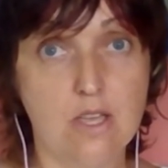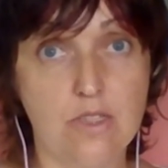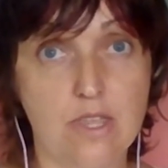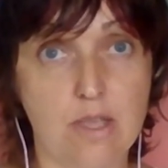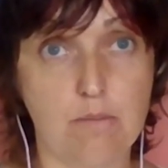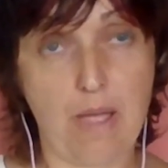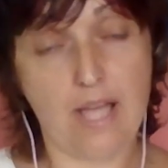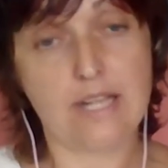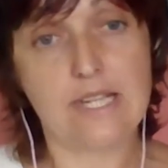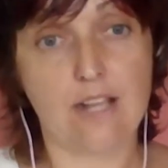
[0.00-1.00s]
The
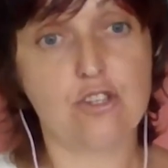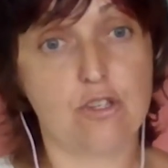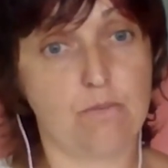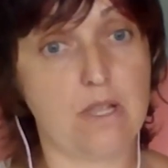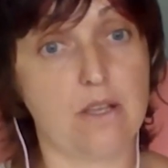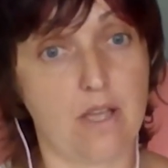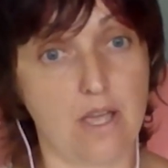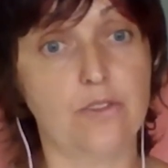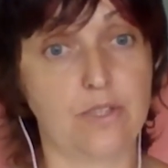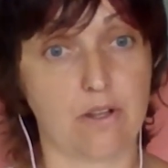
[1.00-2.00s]
pet tend to be
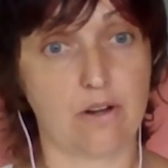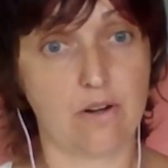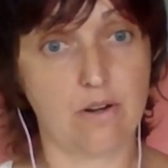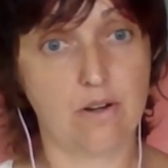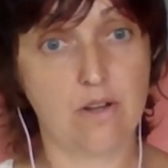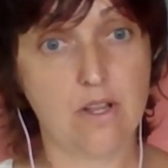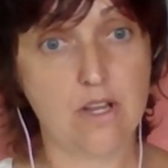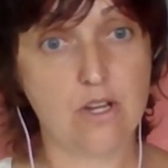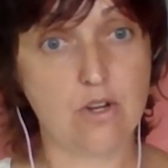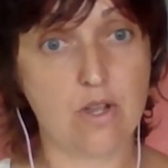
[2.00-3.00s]
healthier.
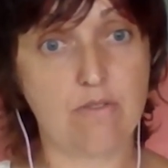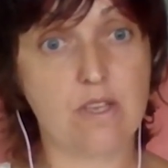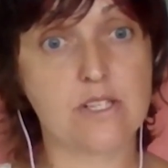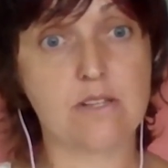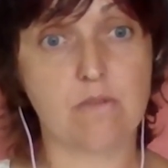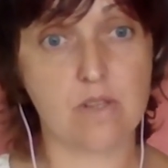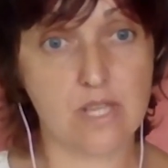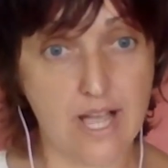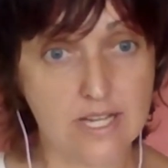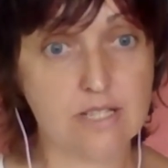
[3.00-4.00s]
If there's a
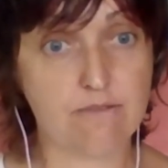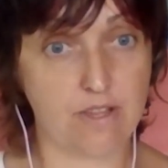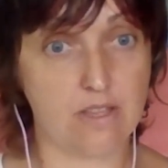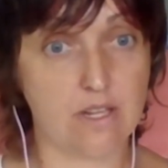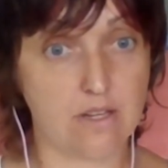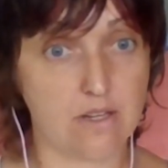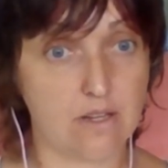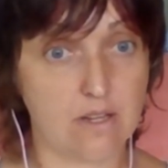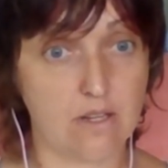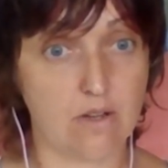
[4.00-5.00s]
relaxed feeling,
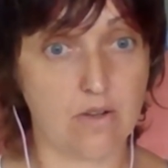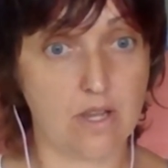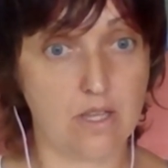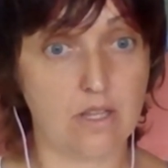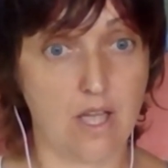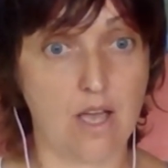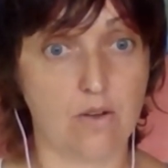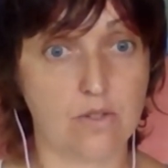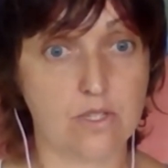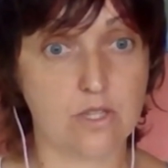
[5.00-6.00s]
in the
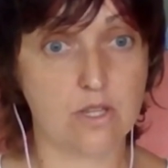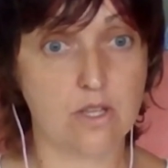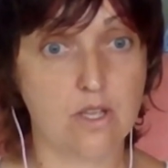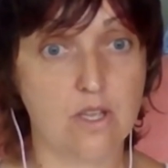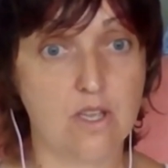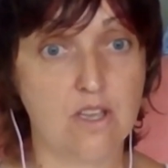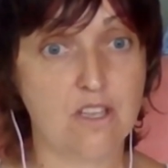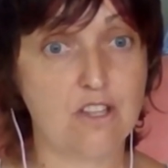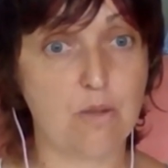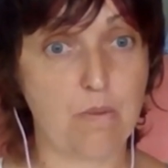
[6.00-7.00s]
house,
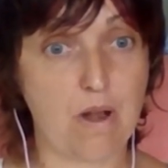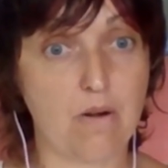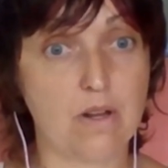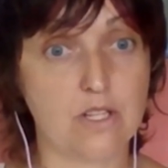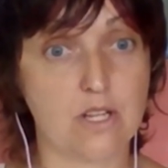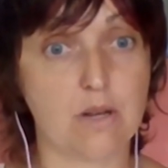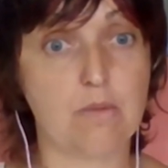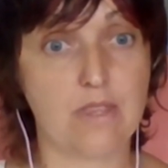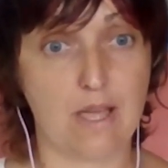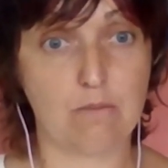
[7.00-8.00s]
your parent is going
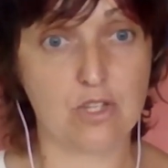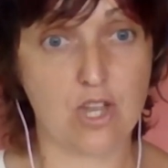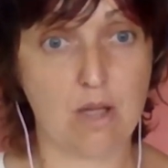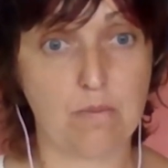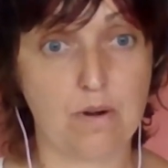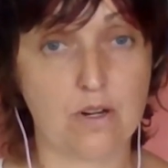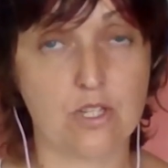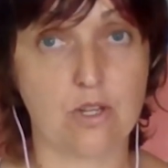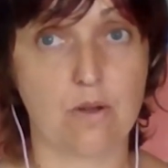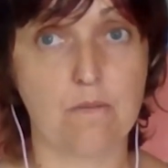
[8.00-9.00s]
to be that much happier.
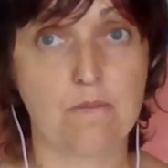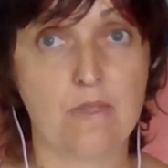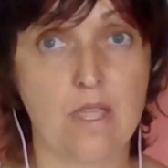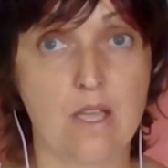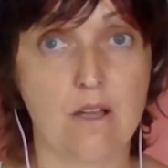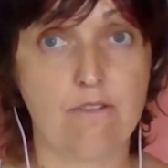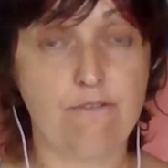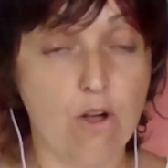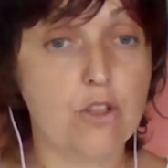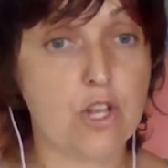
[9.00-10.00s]
So
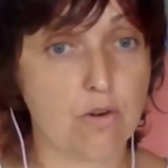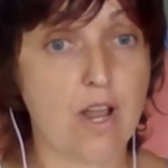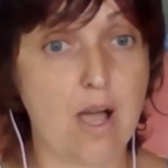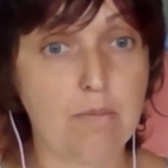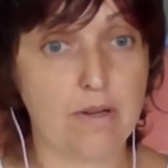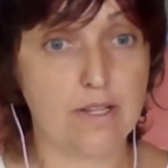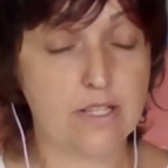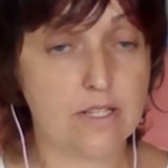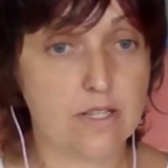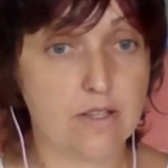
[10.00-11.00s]
follow your own
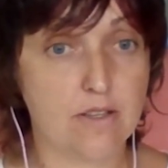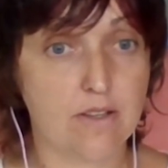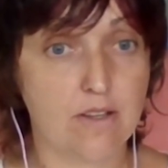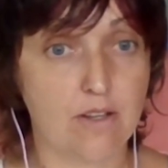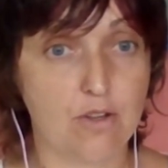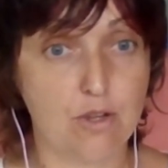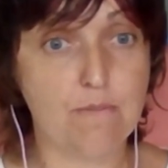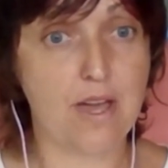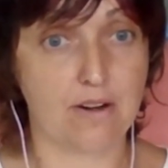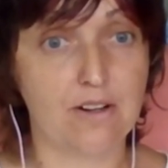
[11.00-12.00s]
happiness. You
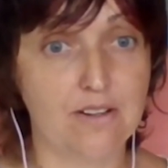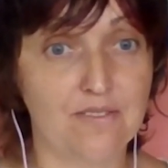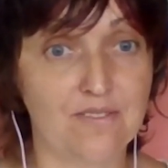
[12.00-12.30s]
matter.